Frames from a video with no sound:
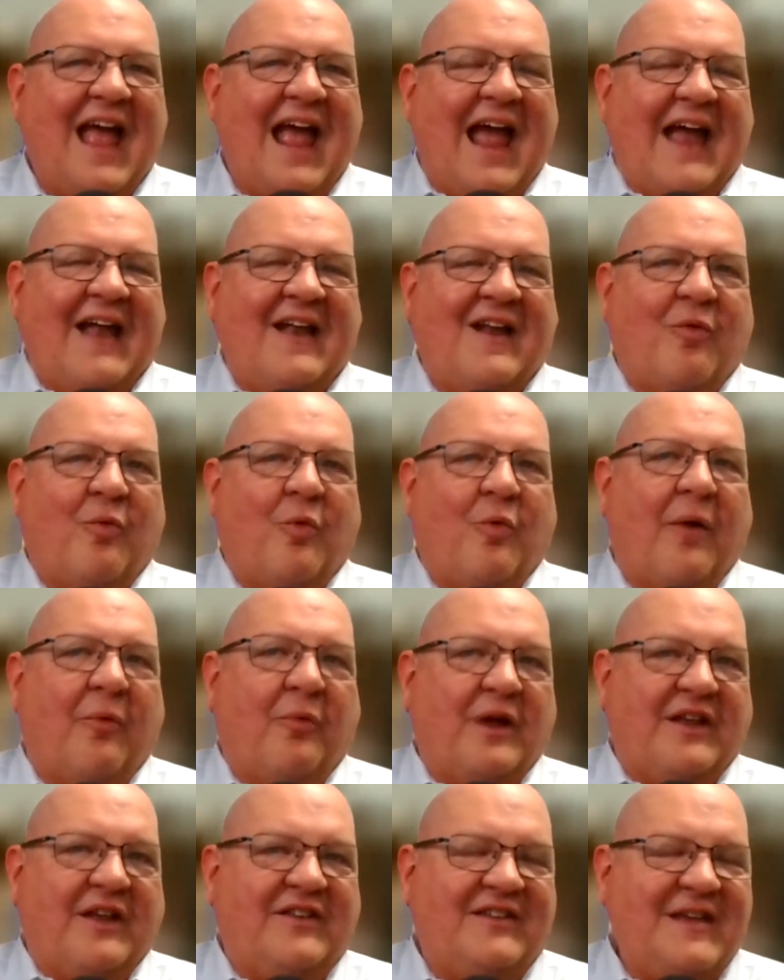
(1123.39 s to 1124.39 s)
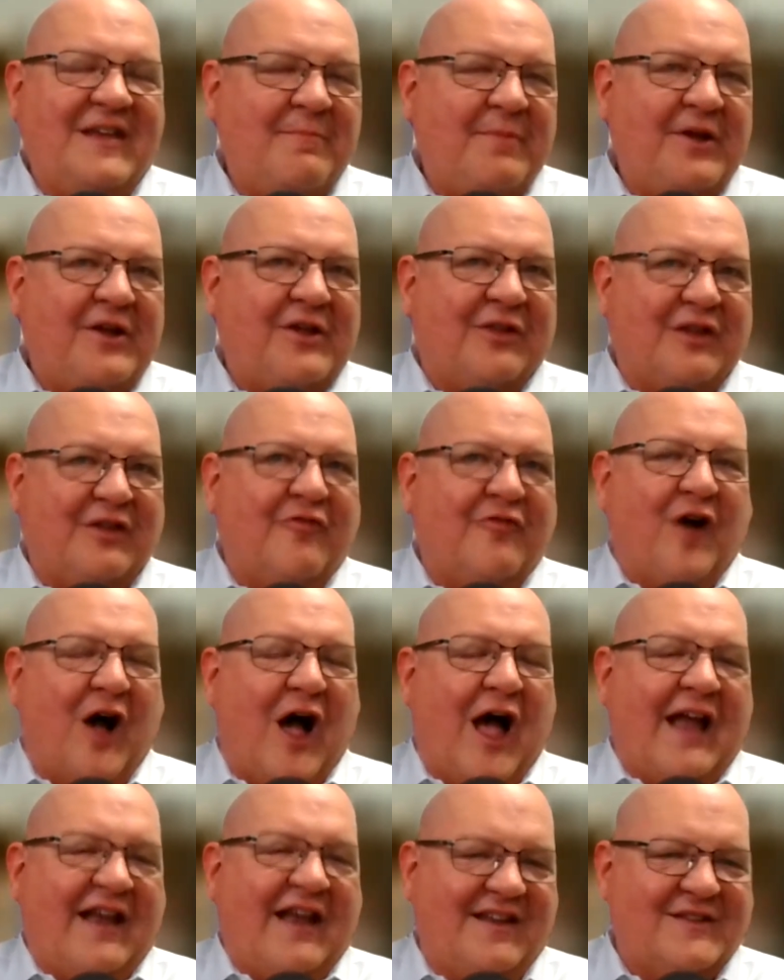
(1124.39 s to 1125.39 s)
And what we typically
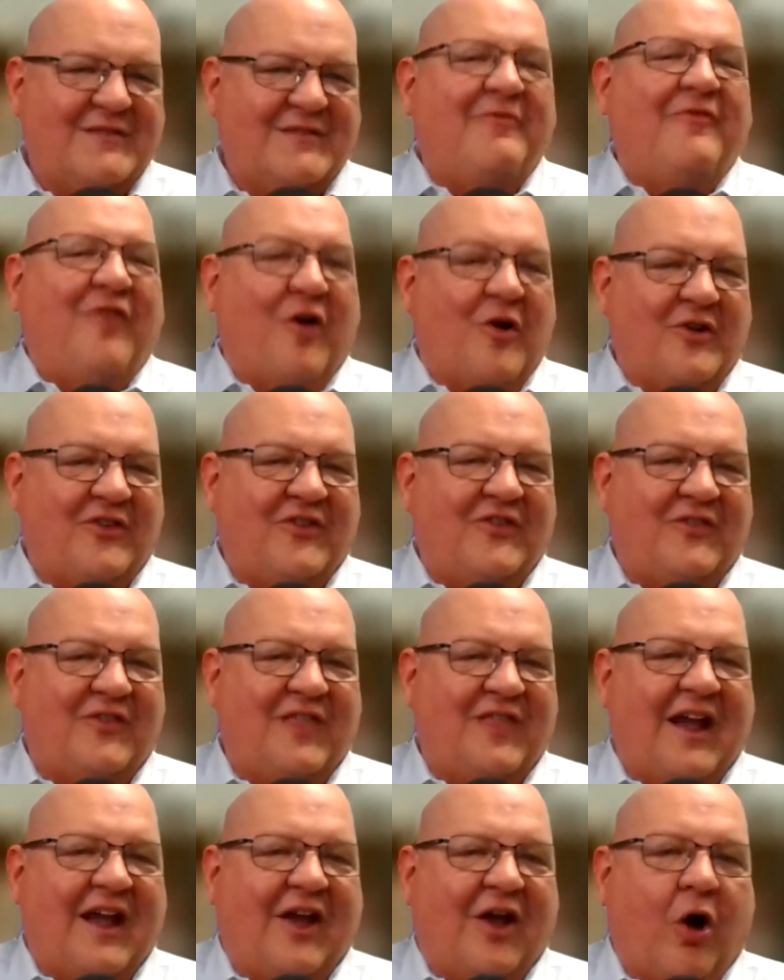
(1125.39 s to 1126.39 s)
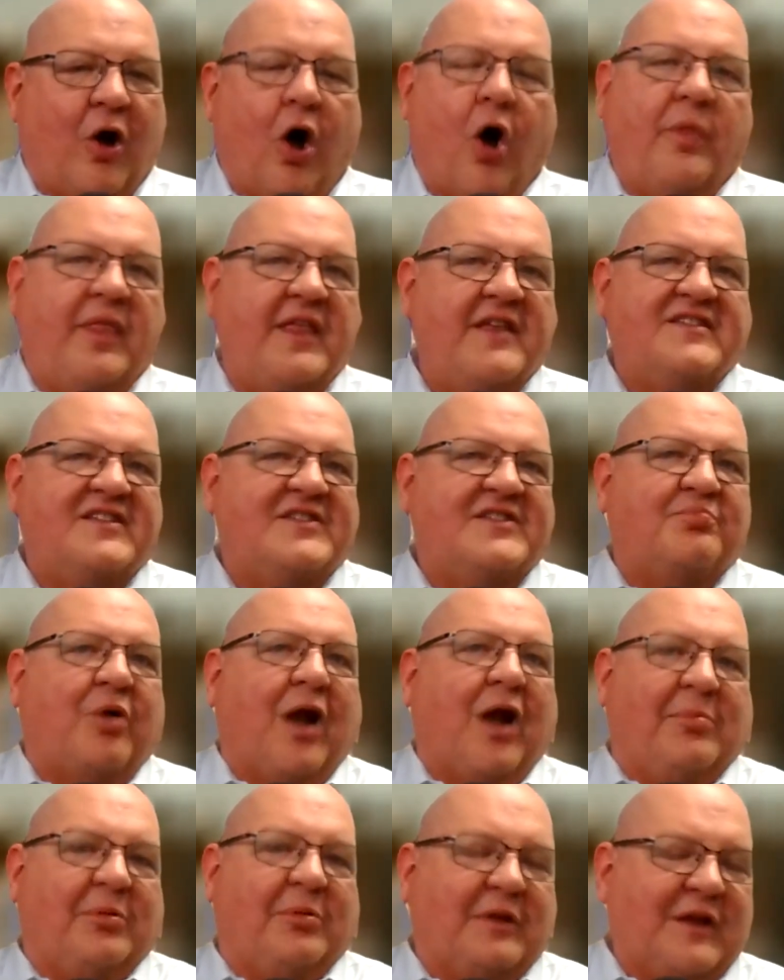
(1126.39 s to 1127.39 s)
find is folks that go, oh, this is
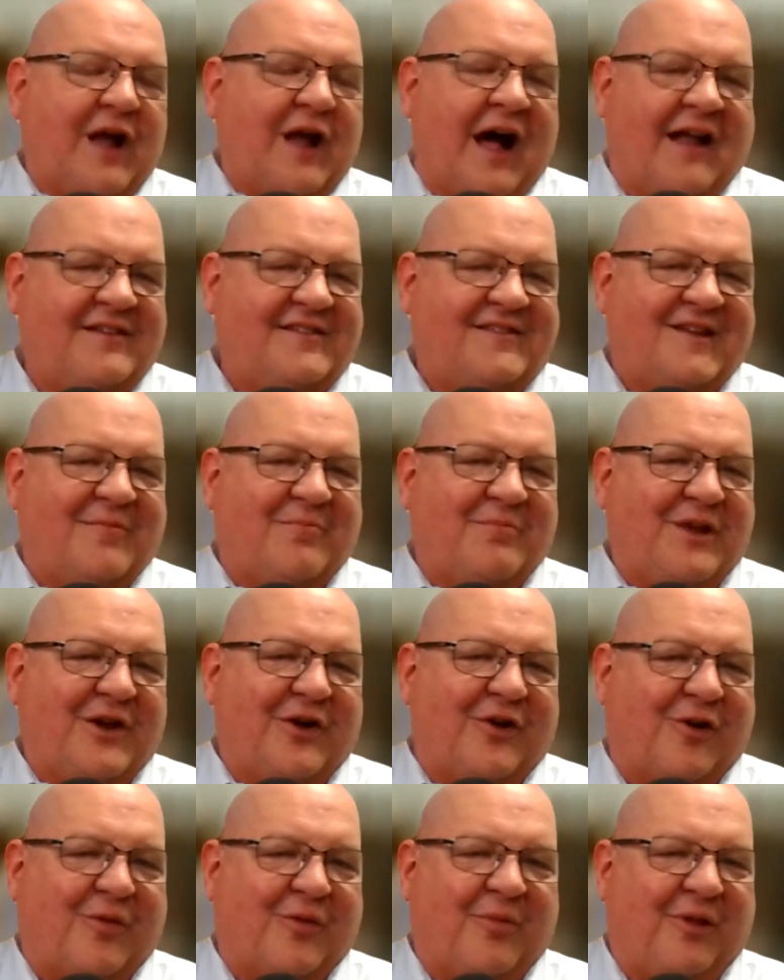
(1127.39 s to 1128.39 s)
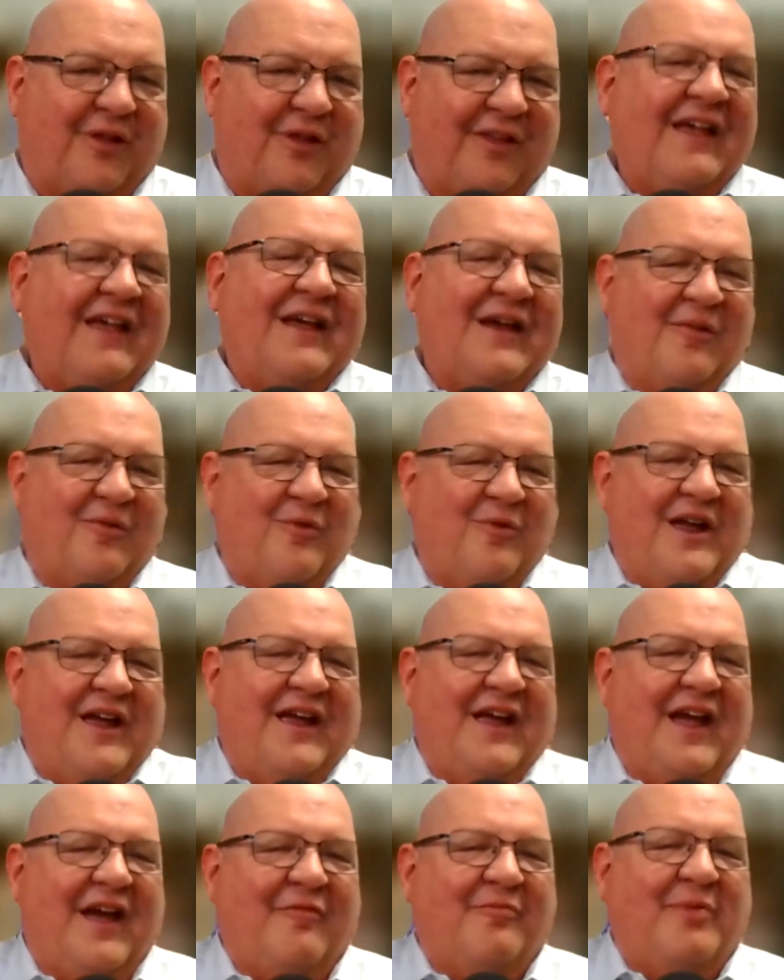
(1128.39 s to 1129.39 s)
probably not submeterable.
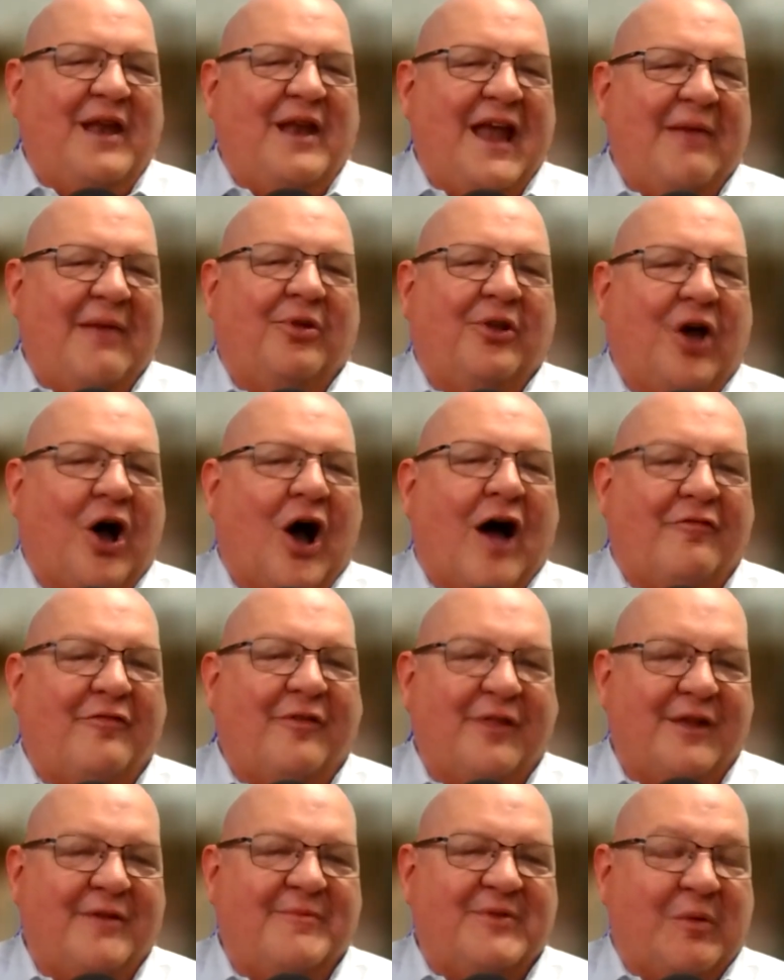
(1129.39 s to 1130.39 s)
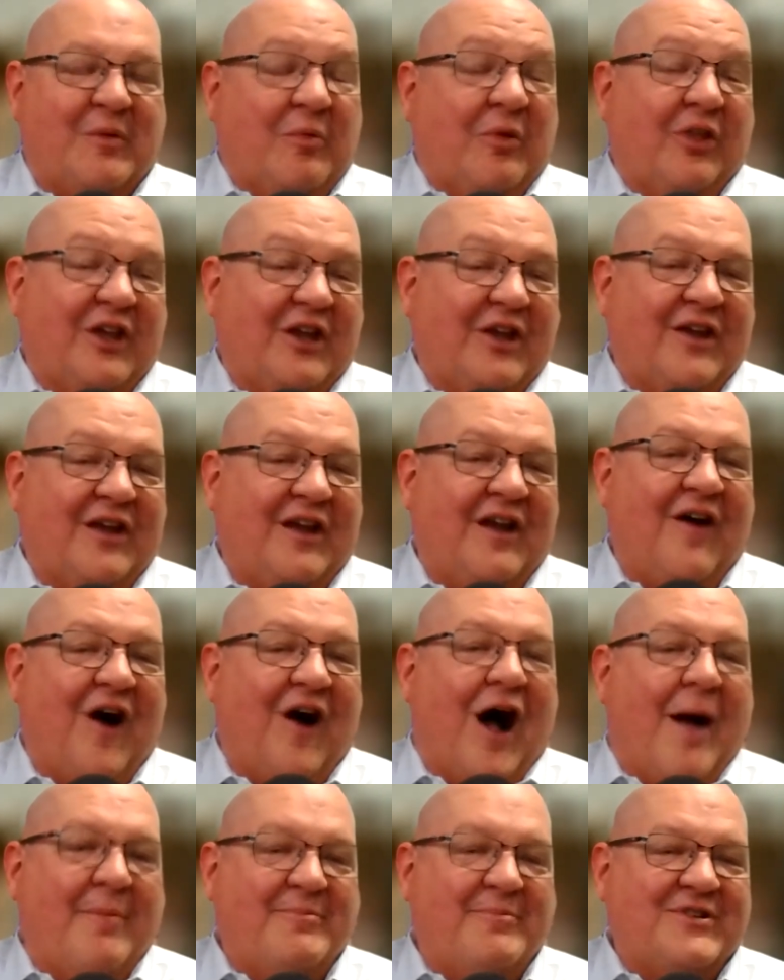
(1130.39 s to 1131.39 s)
We have been able to offer them some really good
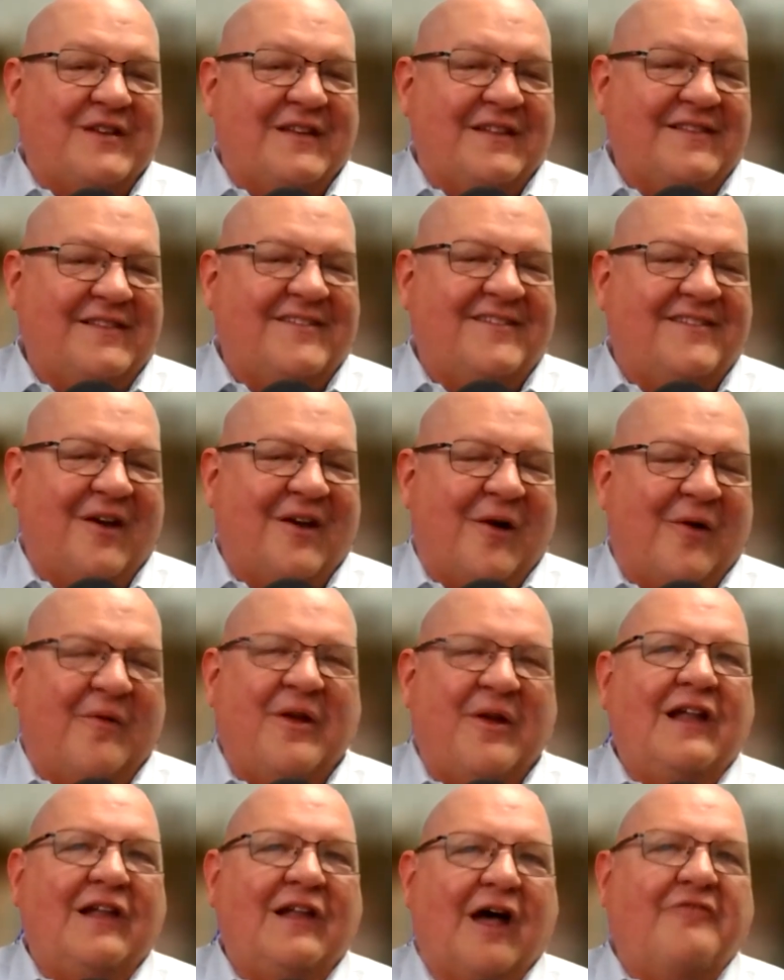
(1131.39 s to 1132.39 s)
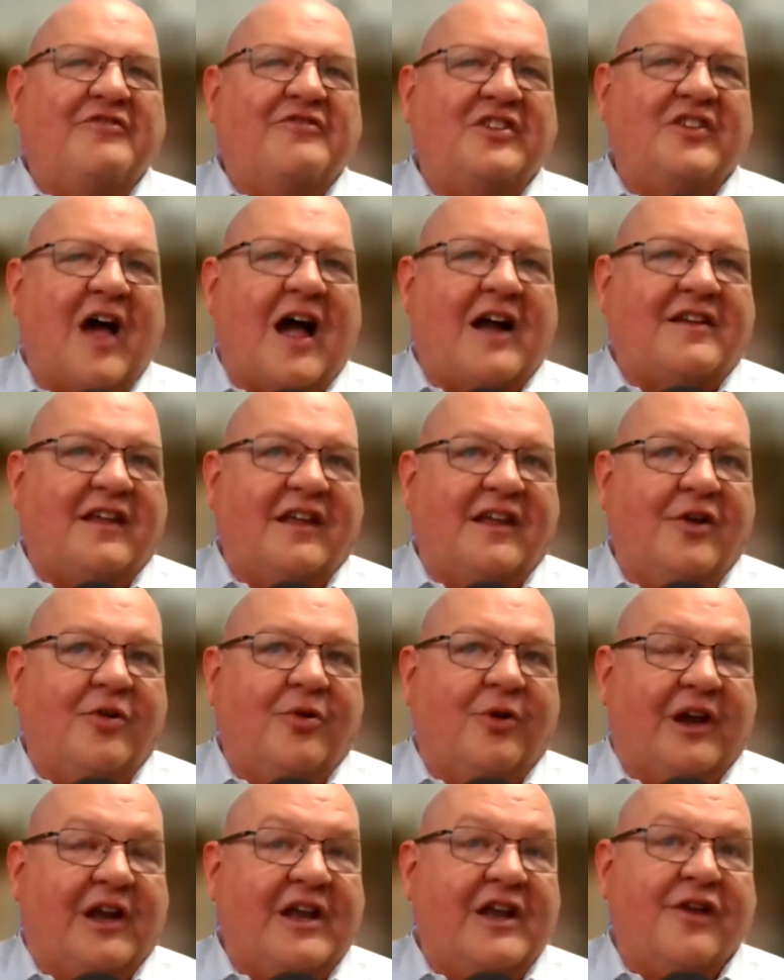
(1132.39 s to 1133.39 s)
options. So, love to talk to
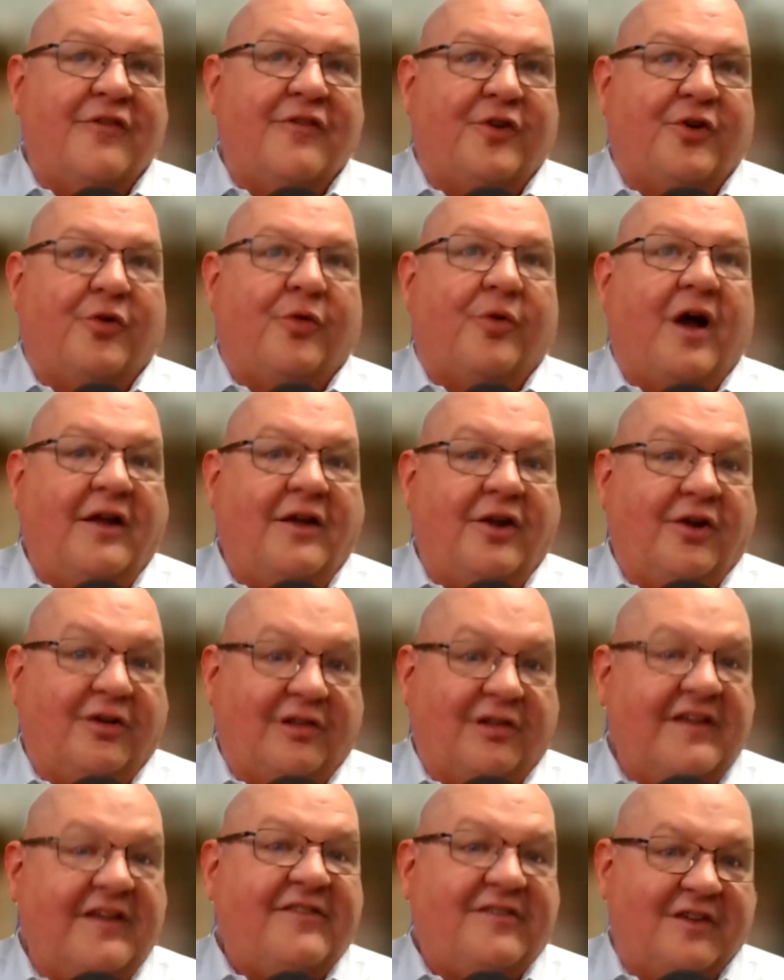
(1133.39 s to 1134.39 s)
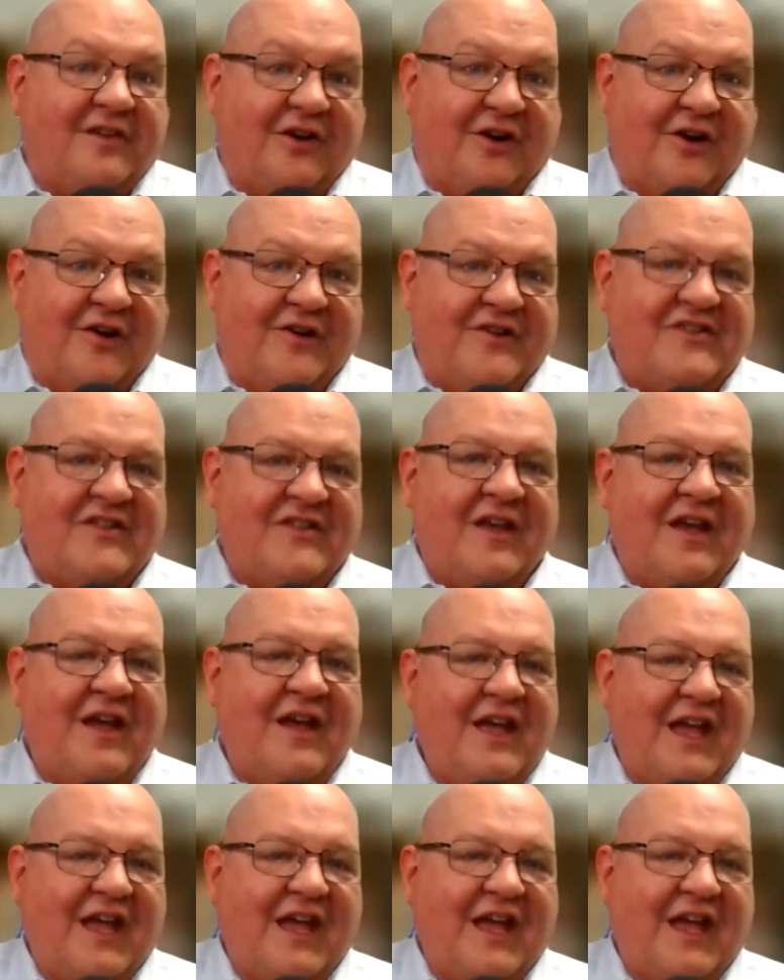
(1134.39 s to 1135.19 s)
you or any of your, your listeners.